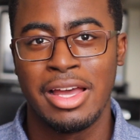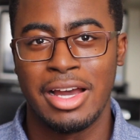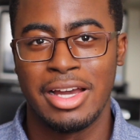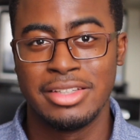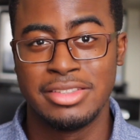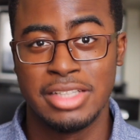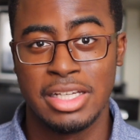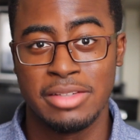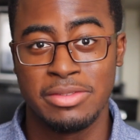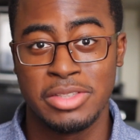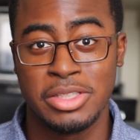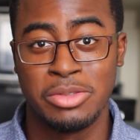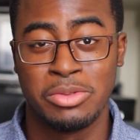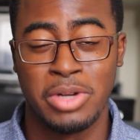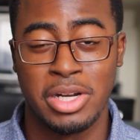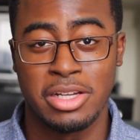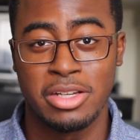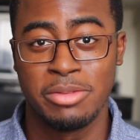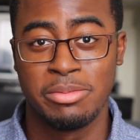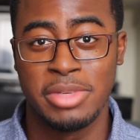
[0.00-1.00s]
I definitely
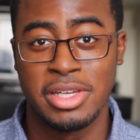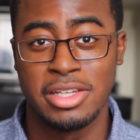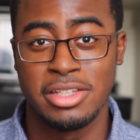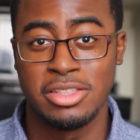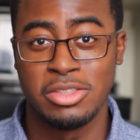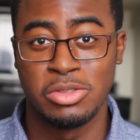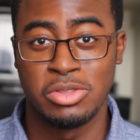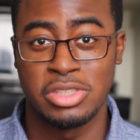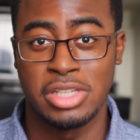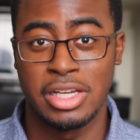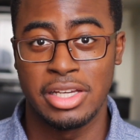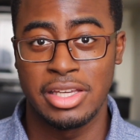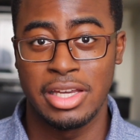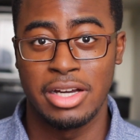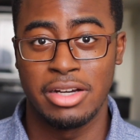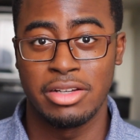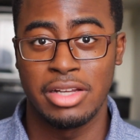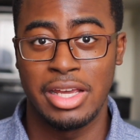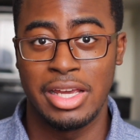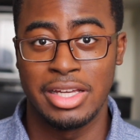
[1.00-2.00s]
recommend you check
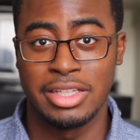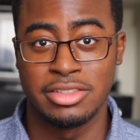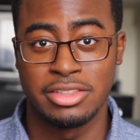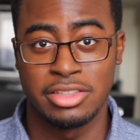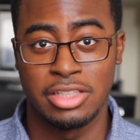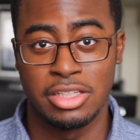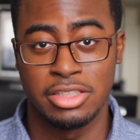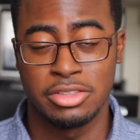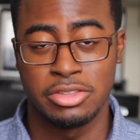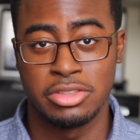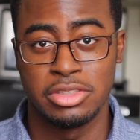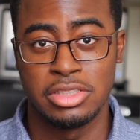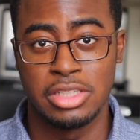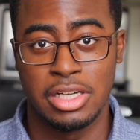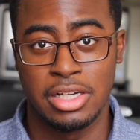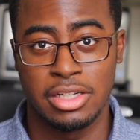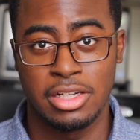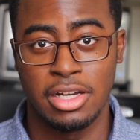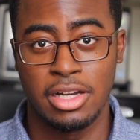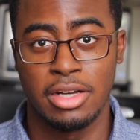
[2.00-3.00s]
out
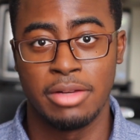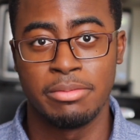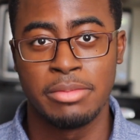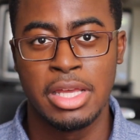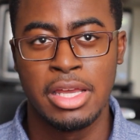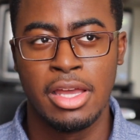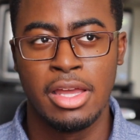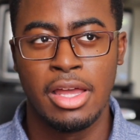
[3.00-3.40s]
Ancestry.com.